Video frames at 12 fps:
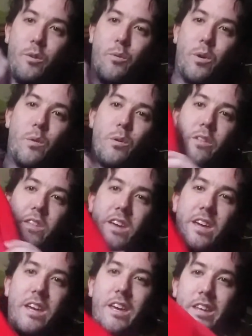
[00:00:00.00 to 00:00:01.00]
We were
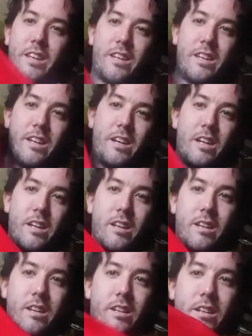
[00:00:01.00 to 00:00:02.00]
the
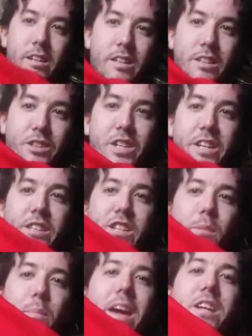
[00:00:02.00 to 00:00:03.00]
G&G
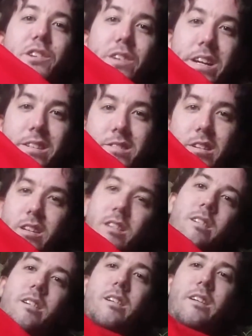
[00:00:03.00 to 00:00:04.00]
Patriots,
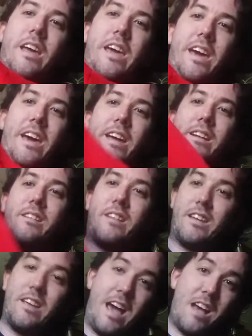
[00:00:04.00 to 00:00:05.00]
and
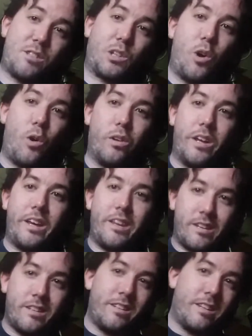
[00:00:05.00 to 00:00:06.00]
as a goalie,
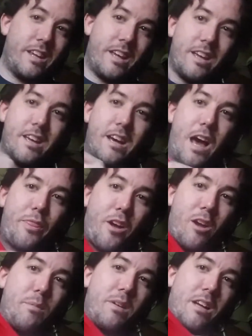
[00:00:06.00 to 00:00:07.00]
I thought
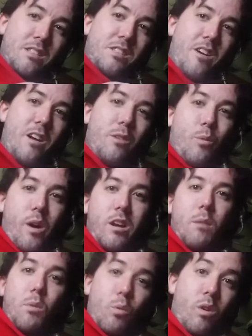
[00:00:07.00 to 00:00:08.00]
it'd be necessary to wear
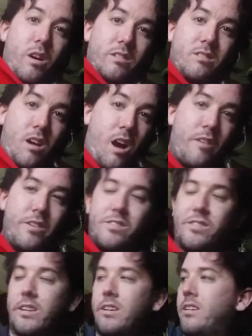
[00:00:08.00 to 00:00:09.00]
number one,
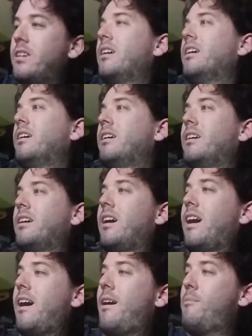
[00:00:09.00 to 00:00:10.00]
obviously.
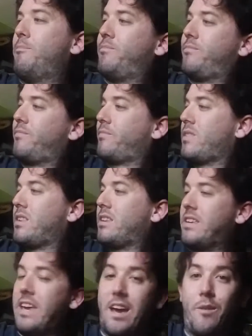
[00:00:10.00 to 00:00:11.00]
Um,
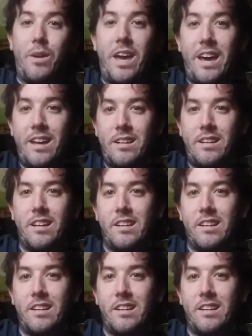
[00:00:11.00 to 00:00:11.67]
yeah, we had,